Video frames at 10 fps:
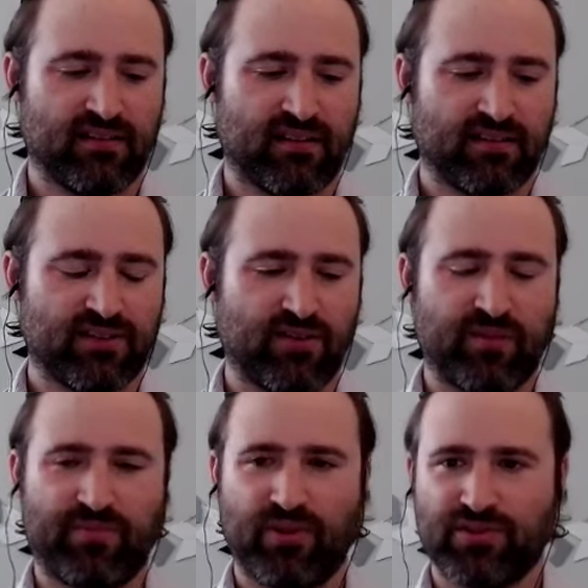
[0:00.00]
so I
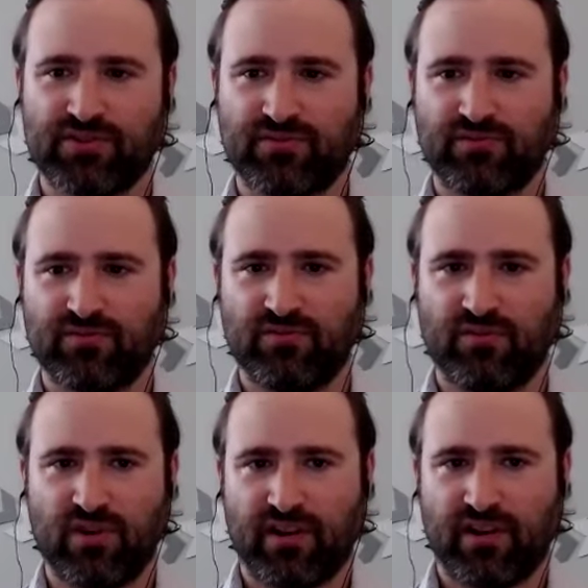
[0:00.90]
approached
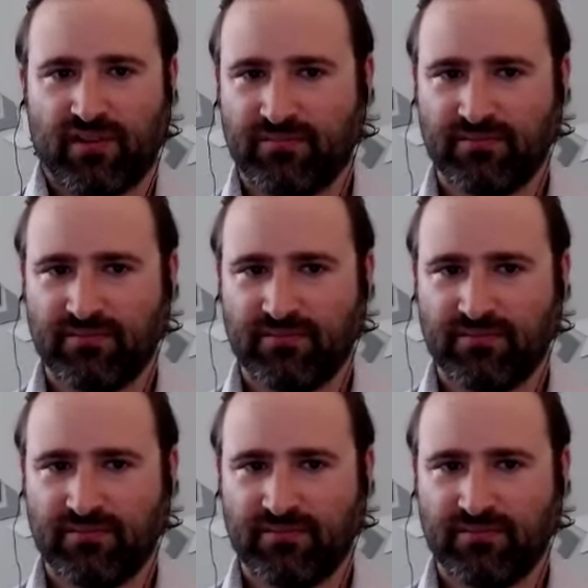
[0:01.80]
one of them.